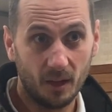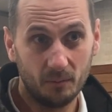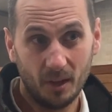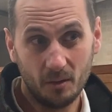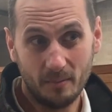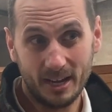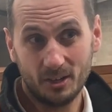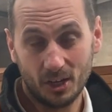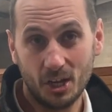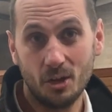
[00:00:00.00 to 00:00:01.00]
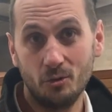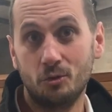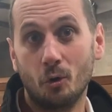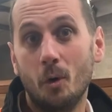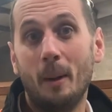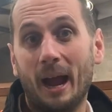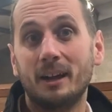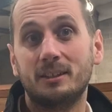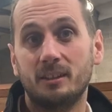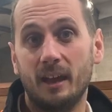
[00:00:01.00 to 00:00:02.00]
no major huge
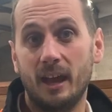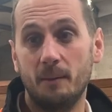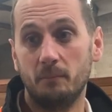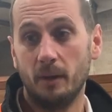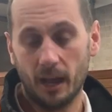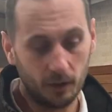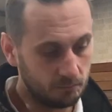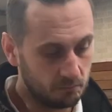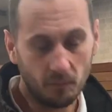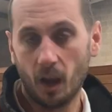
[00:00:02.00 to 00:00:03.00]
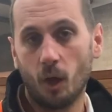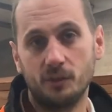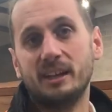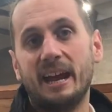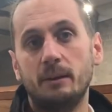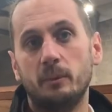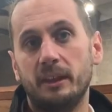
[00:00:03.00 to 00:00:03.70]
drawbacks, and a lot to gain